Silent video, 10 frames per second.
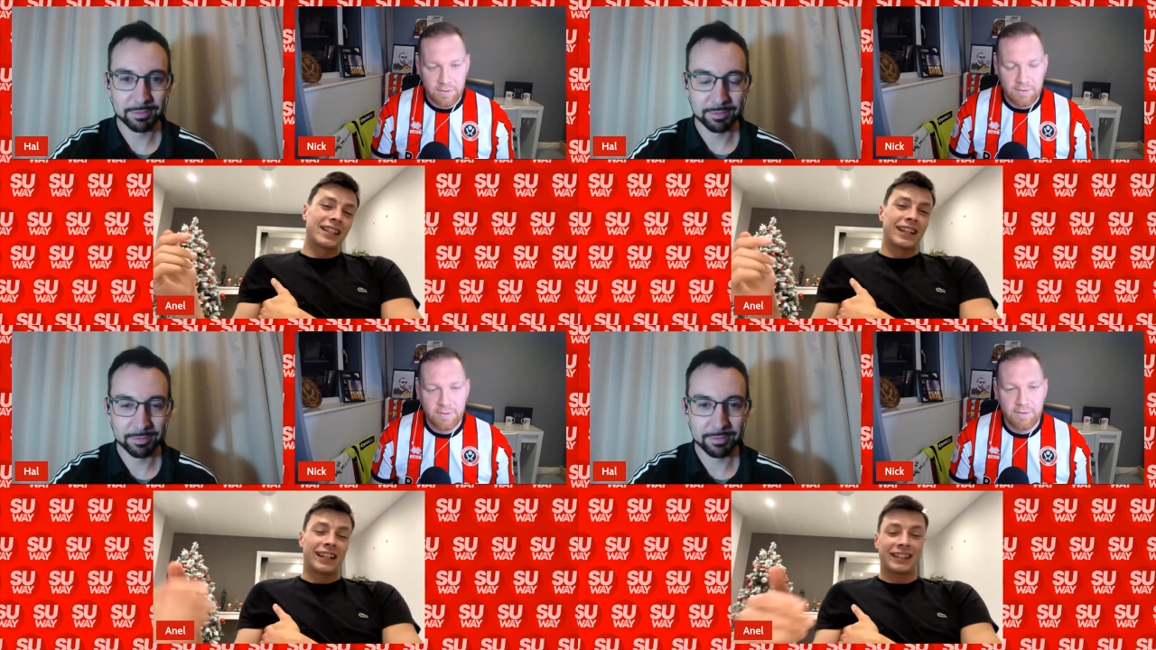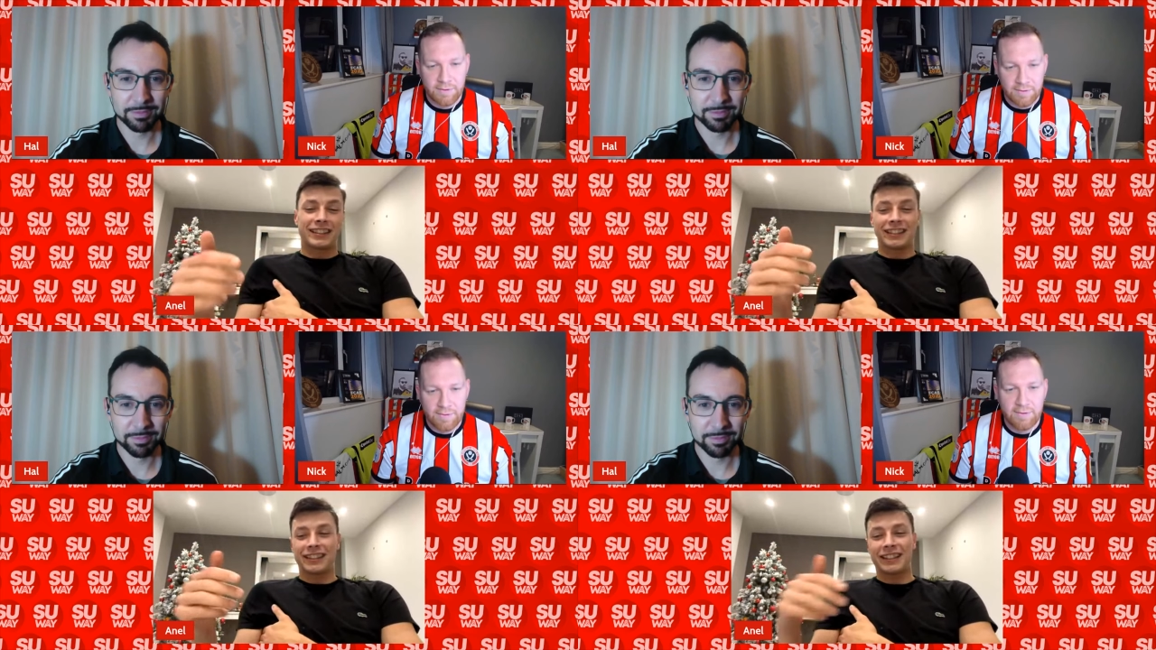Speaker 1: and
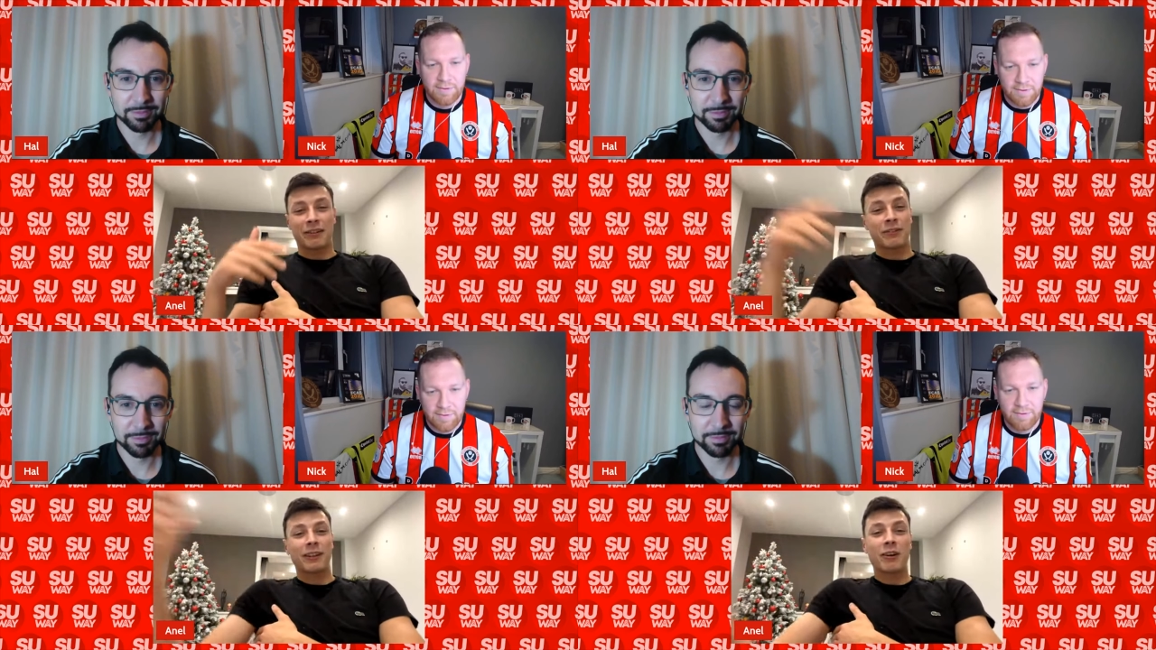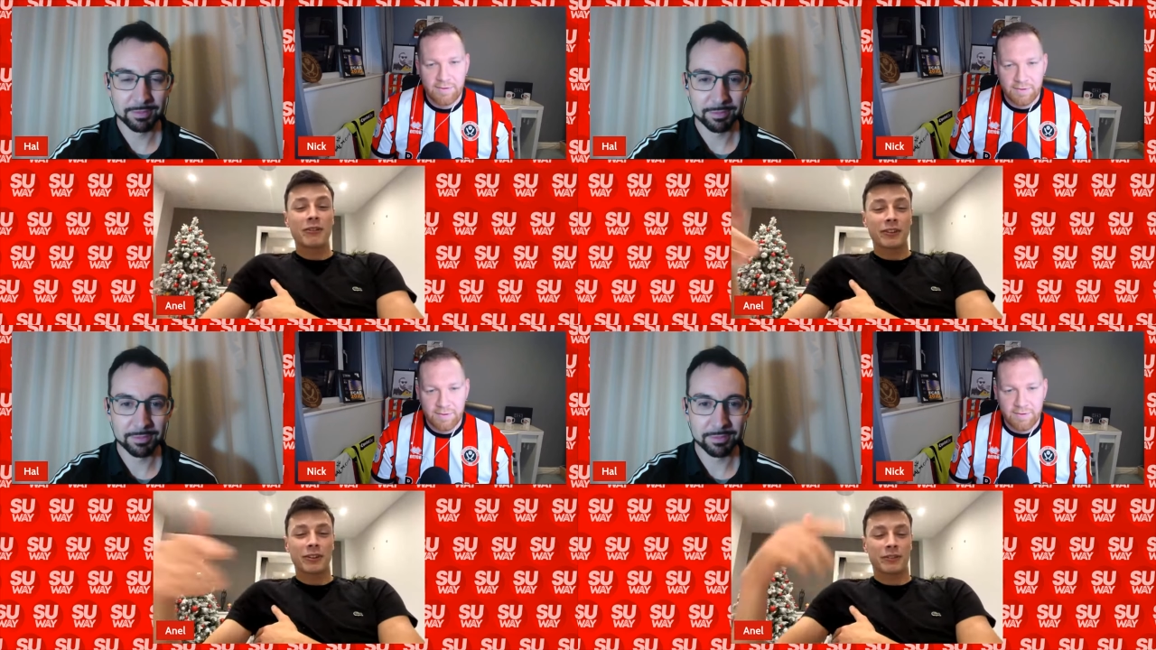uh, I fell
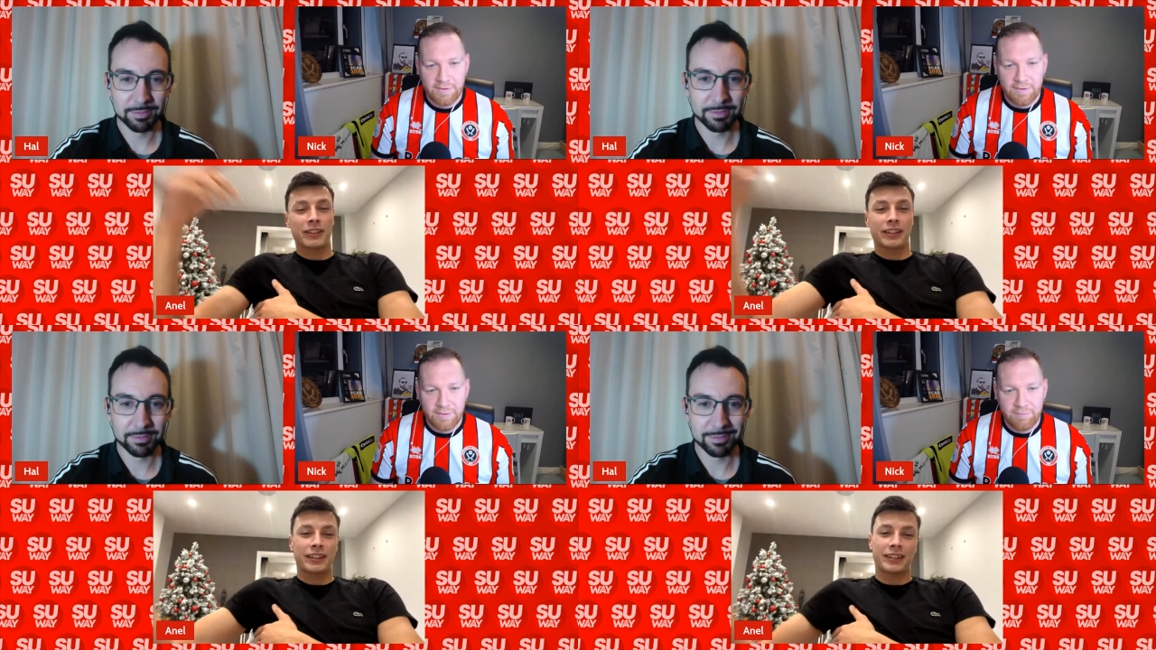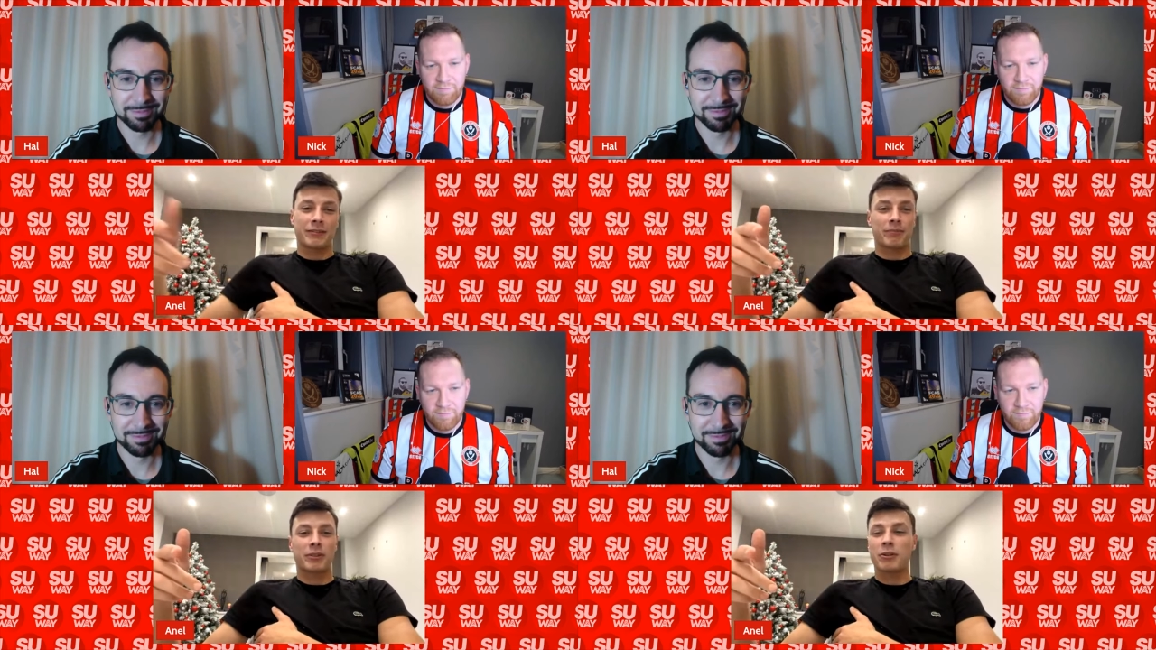over off the
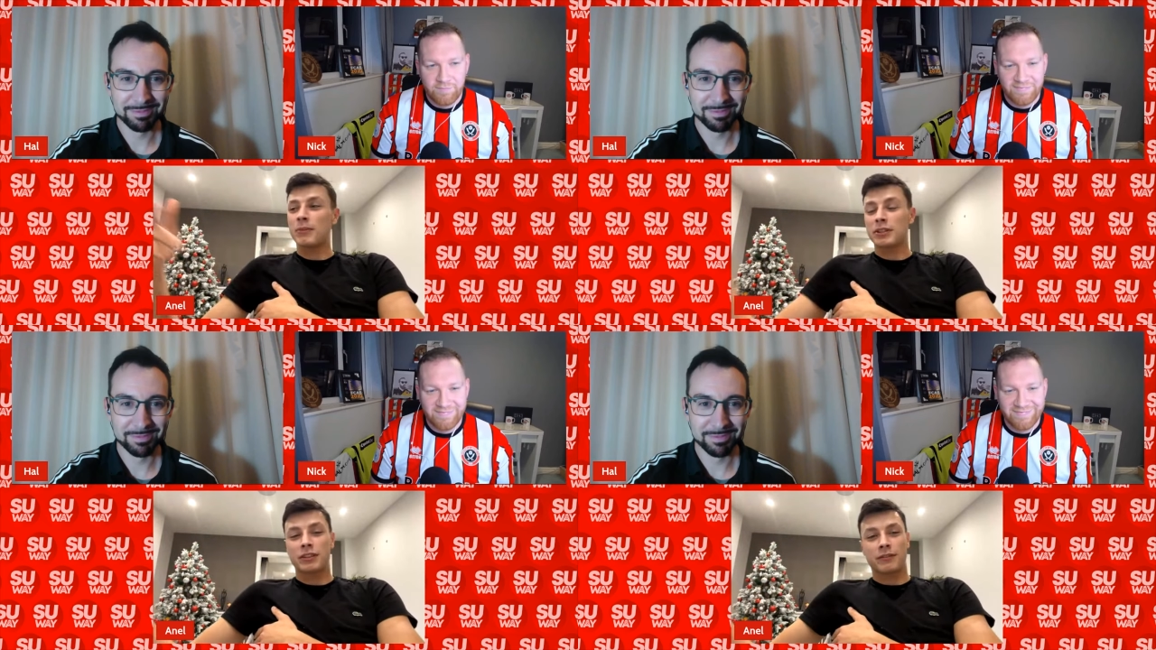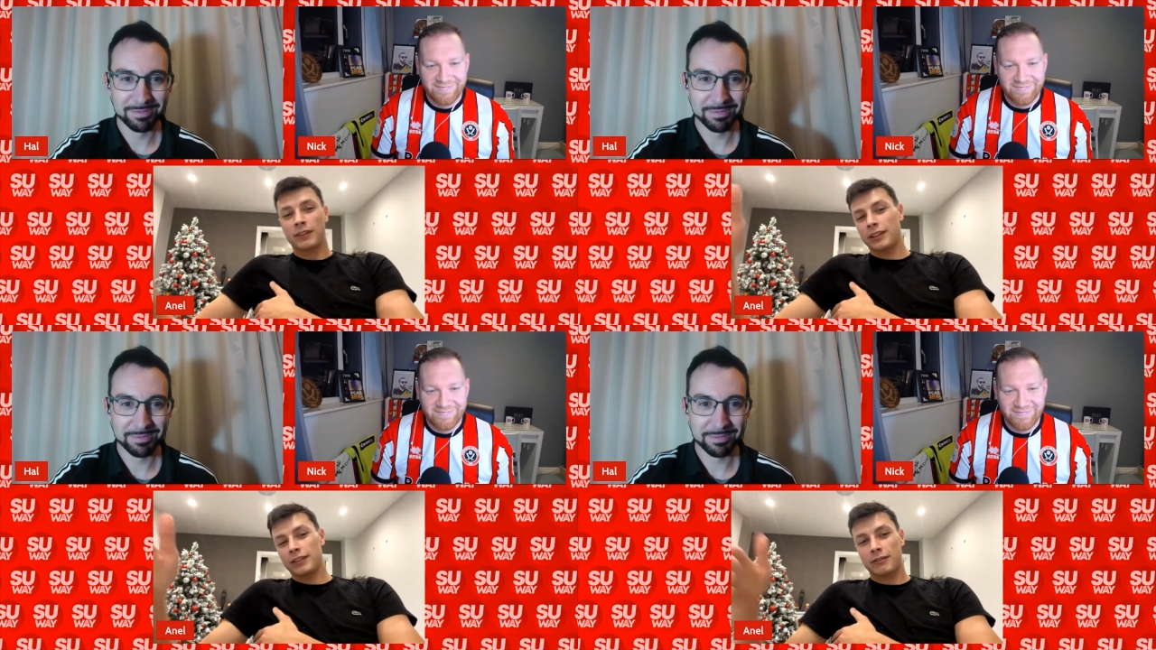commercial
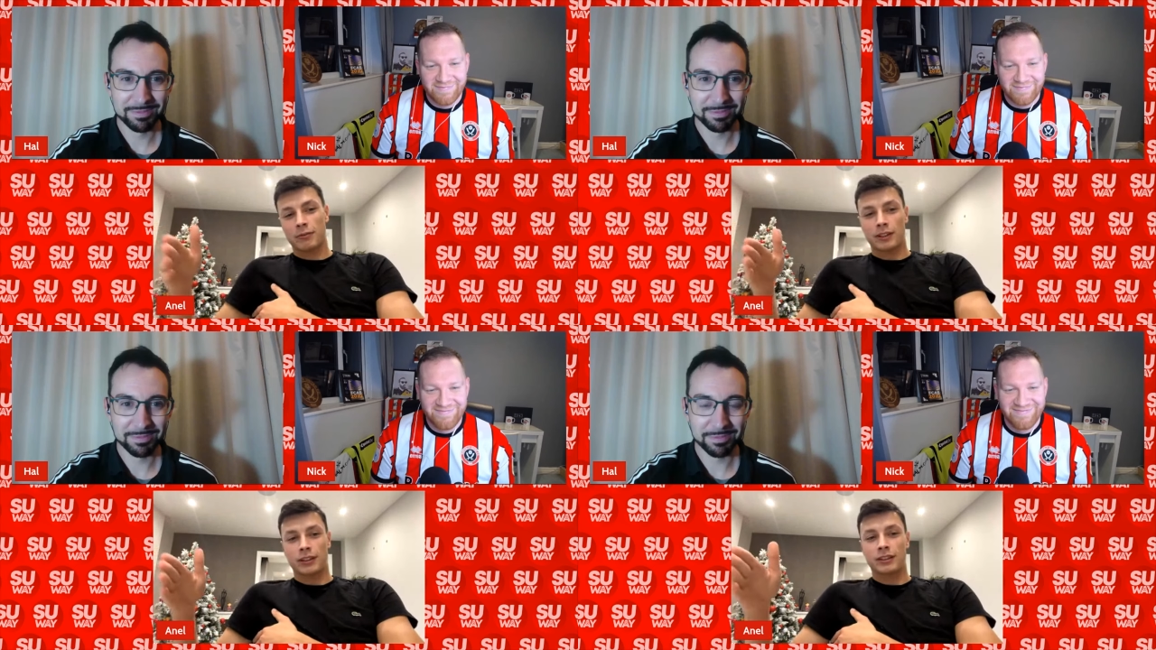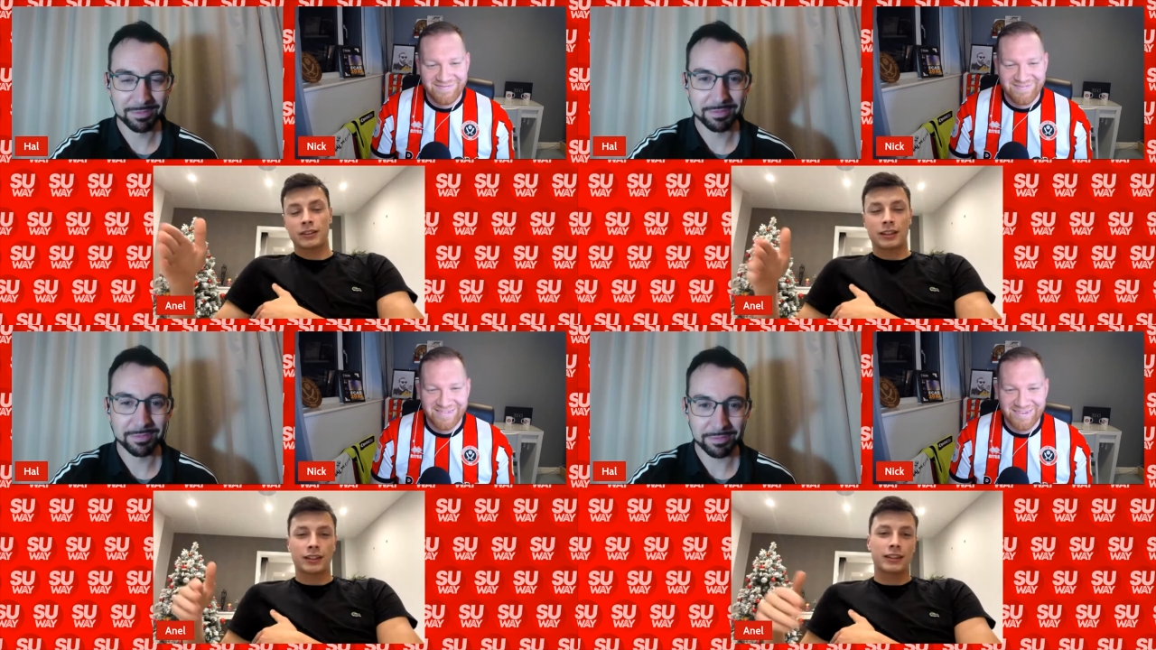thing where it was
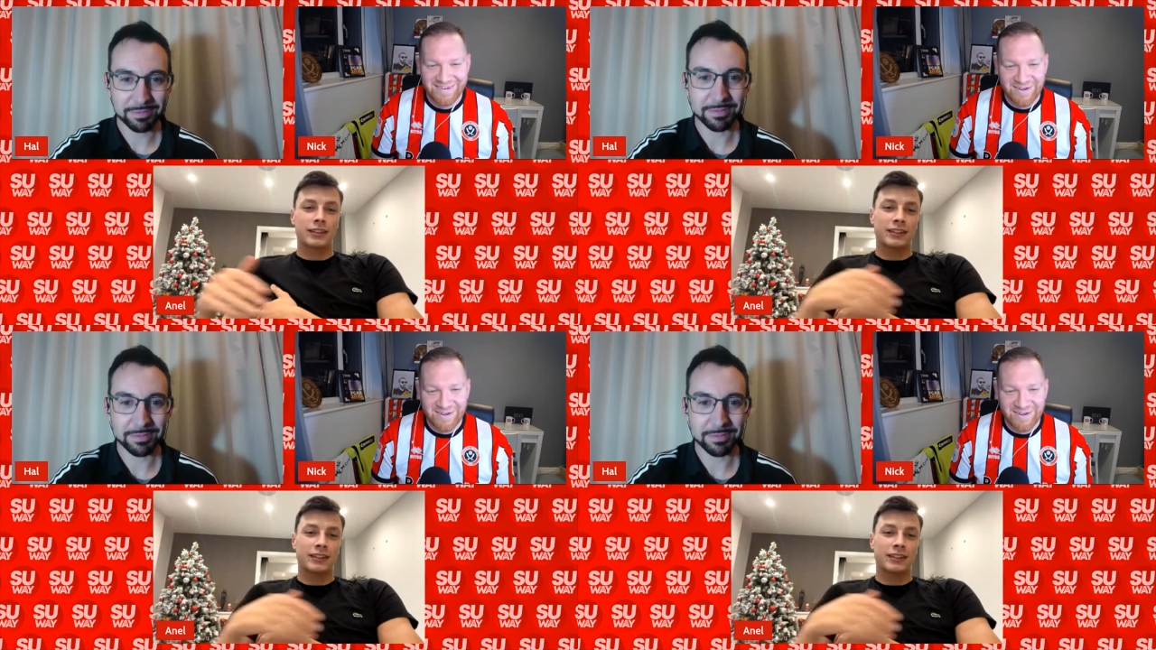like